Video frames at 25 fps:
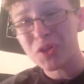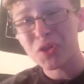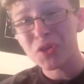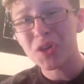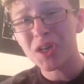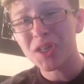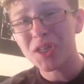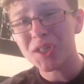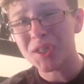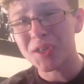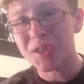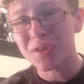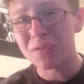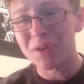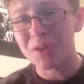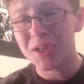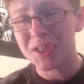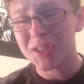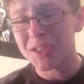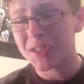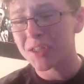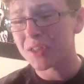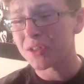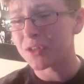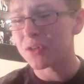you guys can
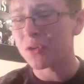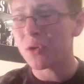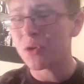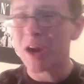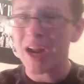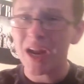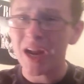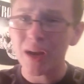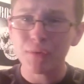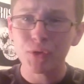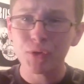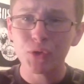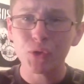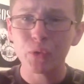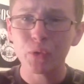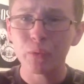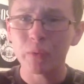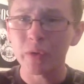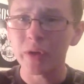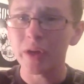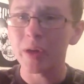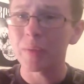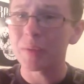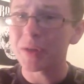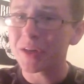invest in, you don't have to,
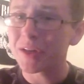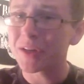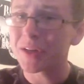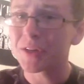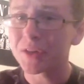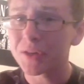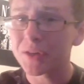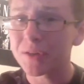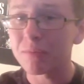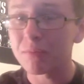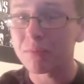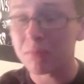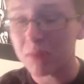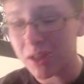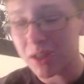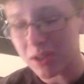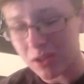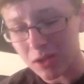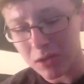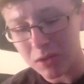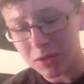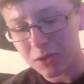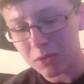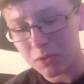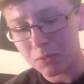but I mean it's
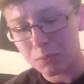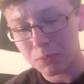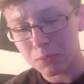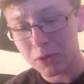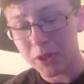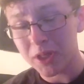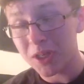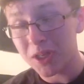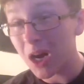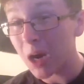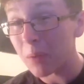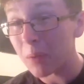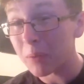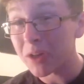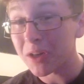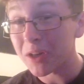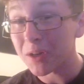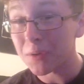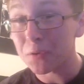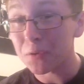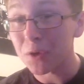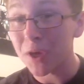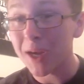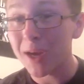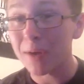also pretty dominant
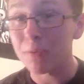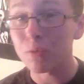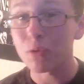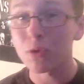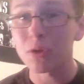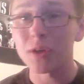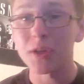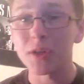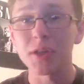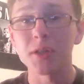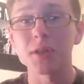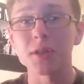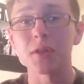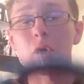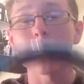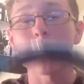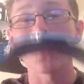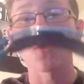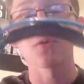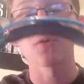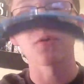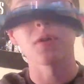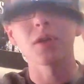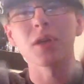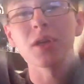if you have one,
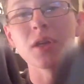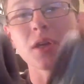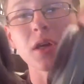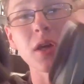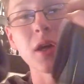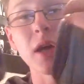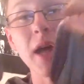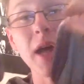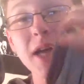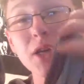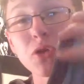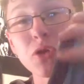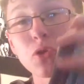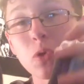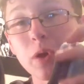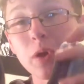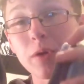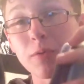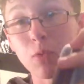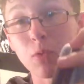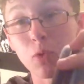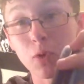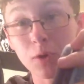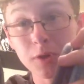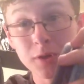are the Astro
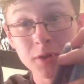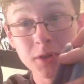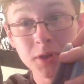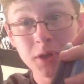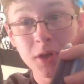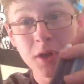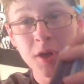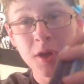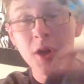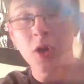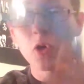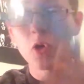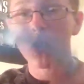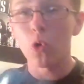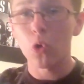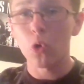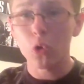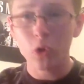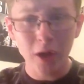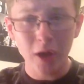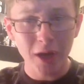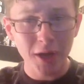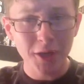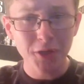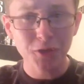A40s
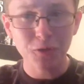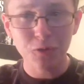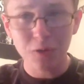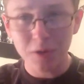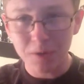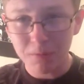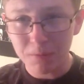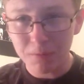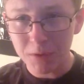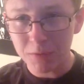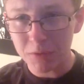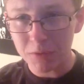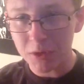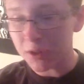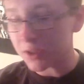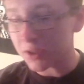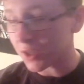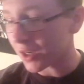or Astro A50s.